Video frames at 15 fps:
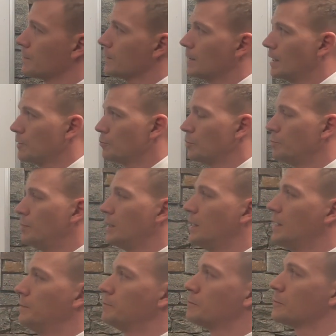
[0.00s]
that would
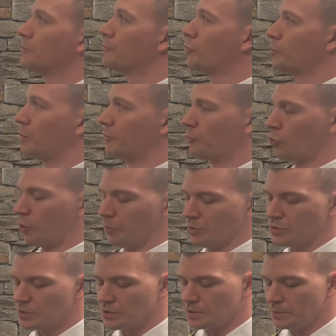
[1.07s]
be for
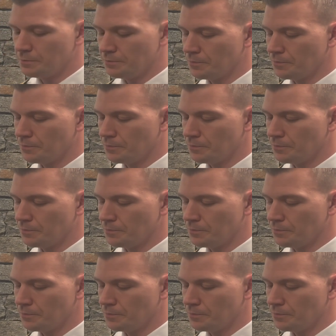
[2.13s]
performance